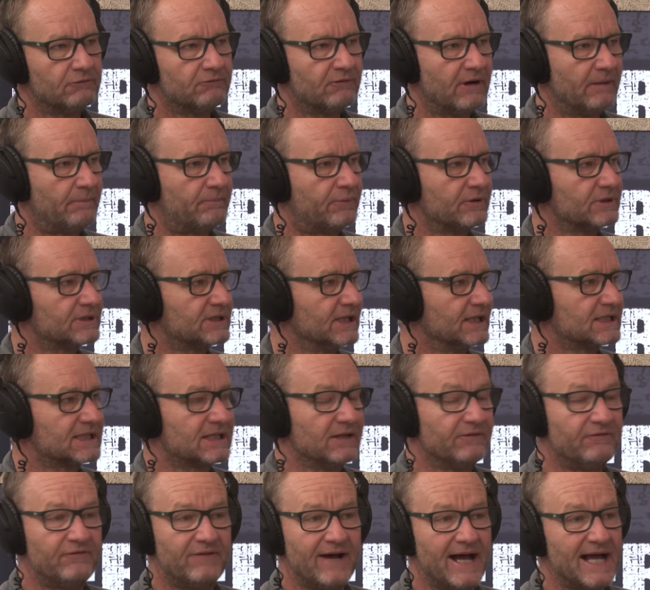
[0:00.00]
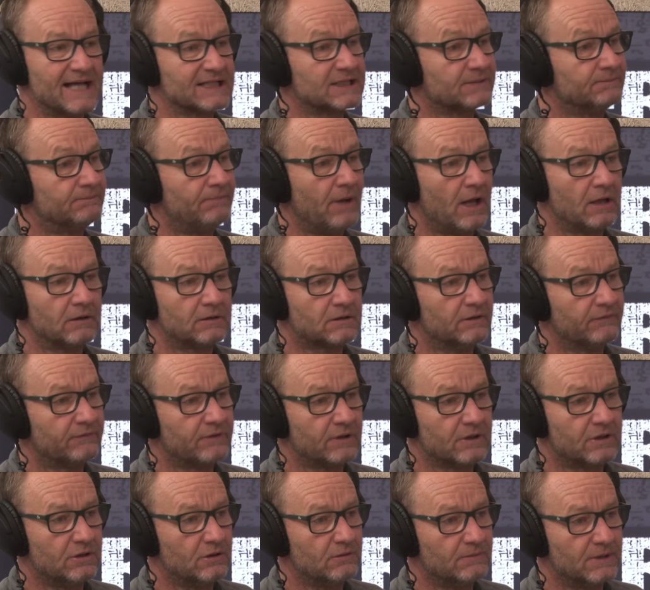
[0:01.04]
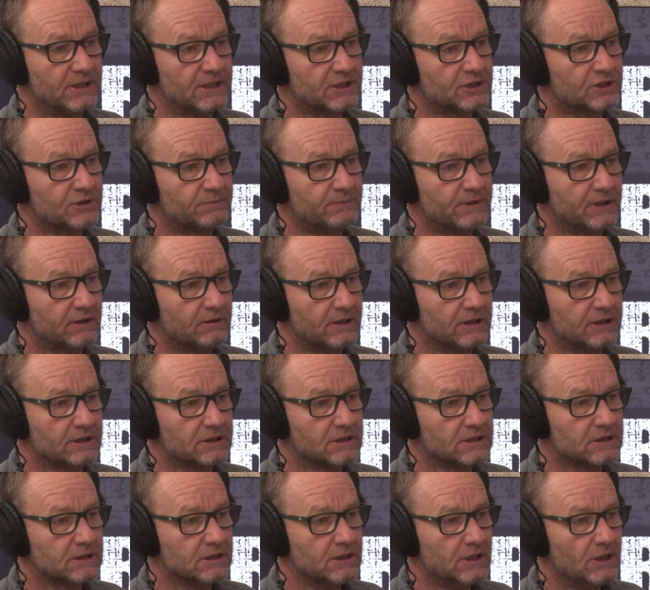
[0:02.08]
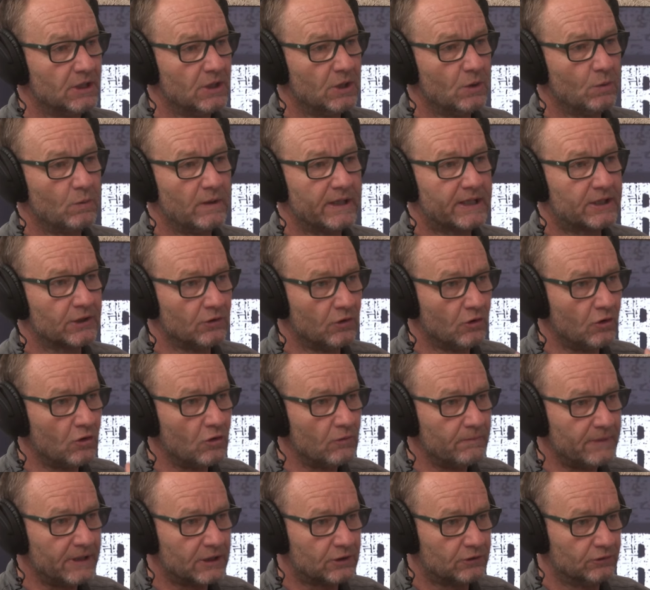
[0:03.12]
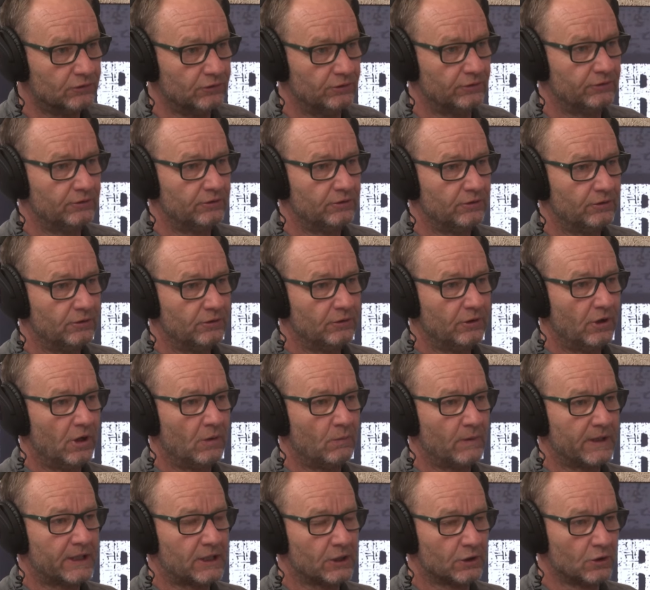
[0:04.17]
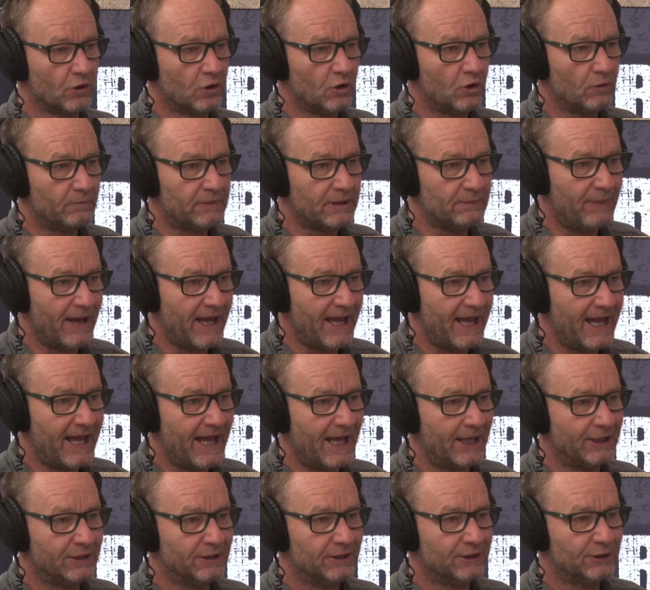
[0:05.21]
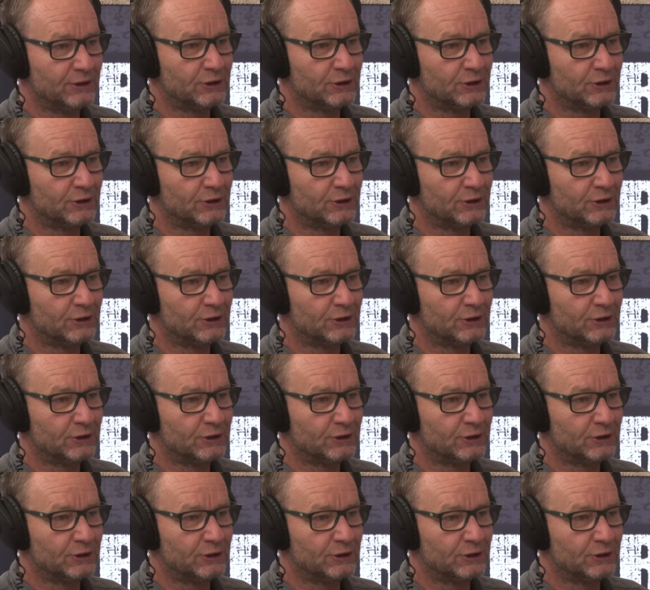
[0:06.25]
represents the vast bulk of the human experience. We can all be good and we can all be bad